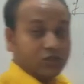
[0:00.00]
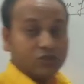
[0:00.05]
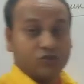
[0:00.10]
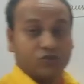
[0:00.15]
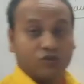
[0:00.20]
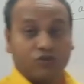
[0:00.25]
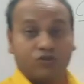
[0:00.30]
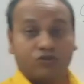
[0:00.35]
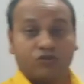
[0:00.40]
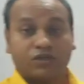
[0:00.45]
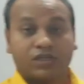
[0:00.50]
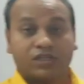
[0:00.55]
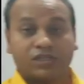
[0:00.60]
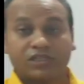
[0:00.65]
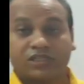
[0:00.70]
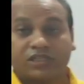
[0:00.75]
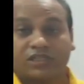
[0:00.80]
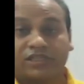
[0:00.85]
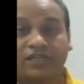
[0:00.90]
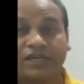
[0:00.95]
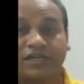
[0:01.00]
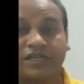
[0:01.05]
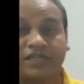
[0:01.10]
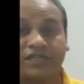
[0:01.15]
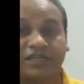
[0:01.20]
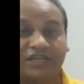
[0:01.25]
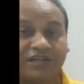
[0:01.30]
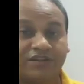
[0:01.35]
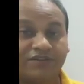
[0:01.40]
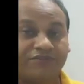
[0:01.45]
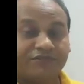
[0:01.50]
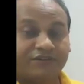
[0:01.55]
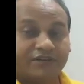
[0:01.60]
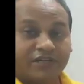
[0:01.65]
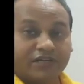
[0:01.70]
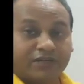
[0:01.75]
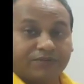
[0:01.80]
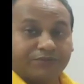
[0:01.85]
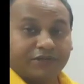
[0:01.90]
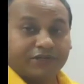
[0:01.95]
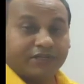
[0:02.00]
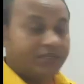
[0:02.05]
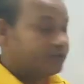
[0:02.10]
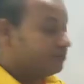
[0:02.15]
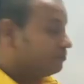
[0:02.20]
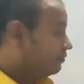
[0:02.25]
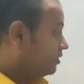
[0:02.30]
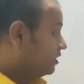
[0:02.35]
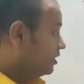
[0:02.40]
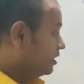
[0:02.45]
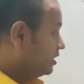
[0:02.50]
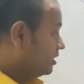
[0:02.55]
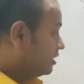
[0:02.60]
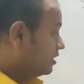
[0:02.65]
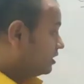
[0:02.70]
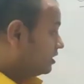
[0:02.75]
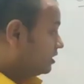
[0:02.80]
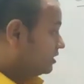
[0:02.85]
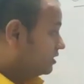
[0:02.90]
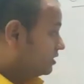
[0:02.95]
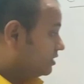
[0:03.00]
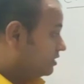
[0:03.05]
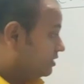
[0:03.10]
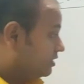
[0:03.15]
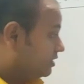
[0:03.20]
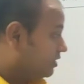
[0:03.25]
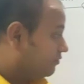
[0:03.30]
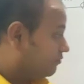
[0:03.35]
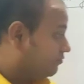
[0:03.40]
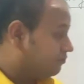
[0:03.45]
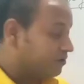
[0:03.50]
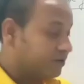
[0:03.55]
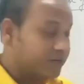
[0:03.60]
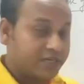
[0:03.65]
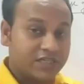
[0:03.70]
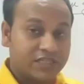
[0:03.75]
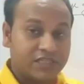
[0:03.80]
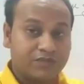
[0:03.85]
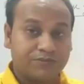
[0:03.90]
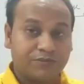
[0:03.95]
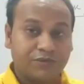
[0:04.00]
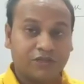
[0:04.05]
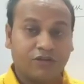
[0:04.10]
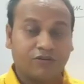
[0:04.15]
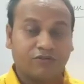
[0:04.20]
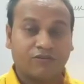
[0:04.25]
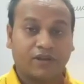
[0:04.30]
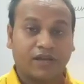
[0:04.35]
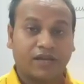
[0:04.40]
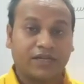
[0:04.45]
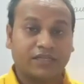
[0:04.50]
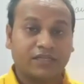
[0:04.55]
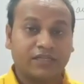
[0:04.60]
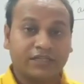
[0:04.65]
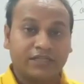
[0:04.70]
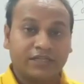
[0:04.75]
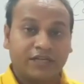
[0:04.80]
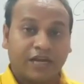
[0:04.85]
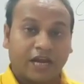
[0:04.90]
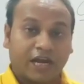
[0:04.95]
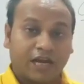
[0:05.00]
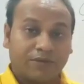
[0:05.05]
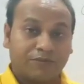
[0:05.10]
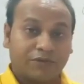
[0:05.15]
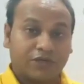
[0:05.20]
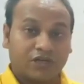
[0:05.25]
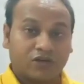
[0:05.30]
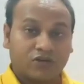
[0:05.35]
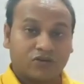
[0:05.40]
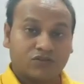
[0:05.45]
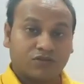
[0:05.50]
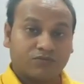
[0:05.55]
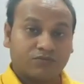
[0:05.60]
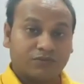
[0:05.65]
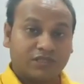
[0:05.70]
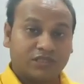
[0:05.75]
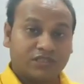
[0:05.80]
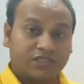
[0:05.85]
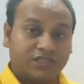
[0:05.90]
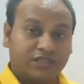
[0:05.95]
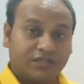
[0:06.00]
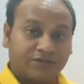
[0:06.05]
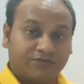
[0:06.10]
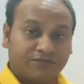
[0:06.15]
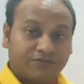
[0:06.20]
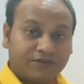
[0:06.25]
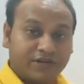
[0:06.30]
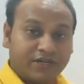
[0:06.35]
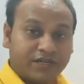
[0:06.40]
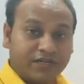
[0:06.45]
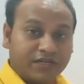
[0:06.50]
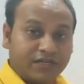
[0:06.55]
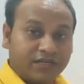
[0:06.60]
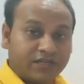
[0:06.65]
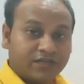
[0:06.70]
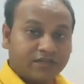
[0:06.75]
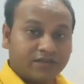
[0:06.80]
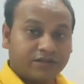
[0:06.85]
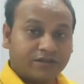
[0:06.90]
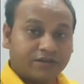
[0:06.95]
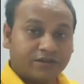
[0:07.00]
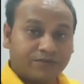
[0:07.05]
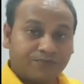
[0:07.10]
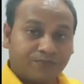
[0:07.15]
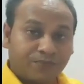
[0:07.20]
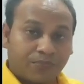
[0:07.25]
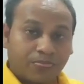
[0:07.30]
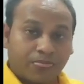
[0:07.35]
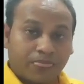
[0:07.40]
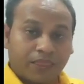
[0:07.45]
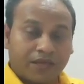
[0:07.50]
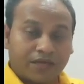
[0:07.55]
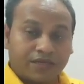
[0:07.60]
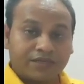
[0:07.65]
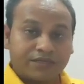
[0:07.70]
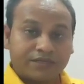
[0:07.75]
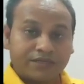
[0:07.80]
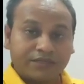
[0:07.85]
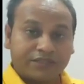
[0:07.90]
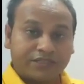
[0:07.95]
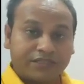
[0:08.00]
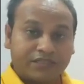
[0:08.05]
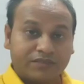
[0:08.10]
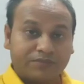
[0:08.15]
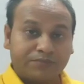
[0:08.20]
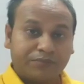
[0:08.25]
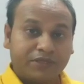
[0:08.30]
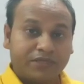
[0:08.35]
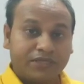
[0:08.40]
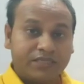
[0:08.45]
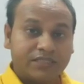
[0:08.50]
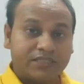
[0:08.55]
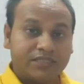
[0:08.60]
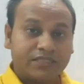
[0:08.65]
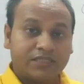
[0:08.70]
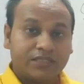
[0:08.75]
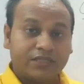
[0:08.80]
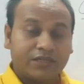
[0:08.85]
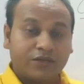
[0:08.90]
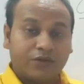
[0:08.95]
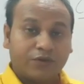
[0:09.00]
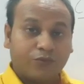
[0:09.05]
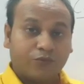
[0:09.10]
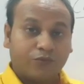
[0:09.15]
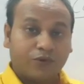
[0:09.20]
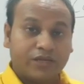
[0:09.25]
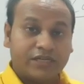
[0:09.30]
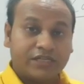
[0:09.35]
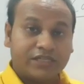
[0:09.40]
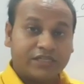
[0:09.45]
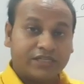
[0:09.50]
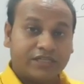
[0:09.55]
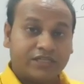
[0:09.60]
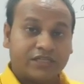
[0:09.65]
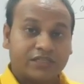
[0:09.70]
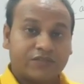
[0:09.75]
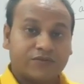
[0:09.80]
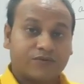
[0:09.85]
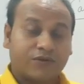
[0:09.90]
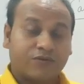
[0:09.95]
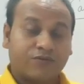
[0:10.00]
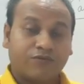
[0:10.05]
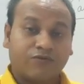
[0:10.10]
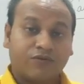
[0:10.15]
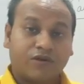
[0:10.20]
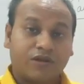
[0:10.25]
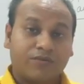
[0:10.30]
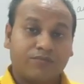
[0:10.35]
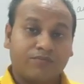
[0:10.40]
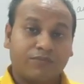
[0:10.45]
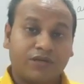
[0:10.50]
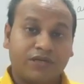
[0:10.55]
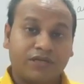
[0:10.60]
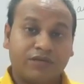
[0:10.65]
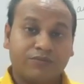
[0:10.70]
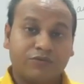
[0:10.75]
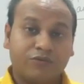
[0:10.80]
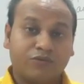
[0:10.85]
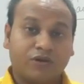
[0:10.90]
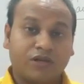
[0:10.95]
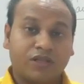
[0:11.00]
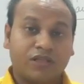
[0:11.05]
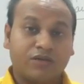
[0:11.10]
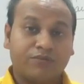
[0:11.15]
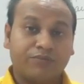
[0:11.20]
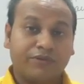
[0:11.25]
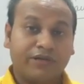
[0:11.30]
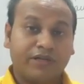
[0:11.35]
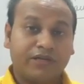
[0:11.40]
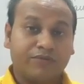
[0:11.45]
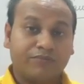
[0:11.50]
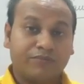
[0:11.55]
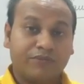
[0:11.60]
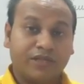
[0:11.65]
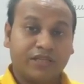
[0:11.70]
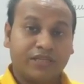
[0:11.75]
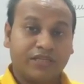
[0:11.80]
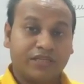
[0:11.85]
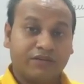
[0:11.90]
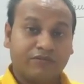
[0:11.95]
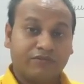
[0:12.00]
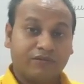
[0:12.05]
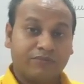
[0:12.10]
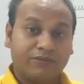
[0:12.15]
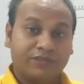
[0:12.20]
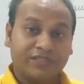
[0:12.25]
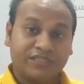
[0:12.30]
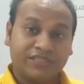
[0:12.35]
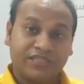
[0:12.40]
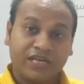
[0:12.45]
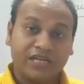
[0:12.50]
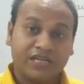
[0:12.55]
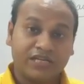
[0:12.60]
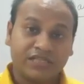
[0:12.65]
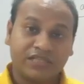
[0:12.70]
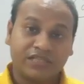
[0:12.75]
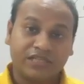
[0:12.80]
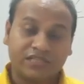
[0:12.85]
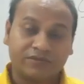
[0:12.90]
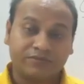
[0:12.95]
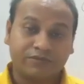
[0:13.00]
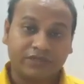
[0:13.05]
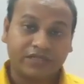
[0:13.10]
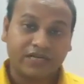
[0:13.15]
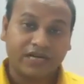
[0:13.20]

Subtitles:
So you can see that in different medium there is different speed of light, and because of this different speeds, when it enters from one medium to another medium, then there will be change in the speed,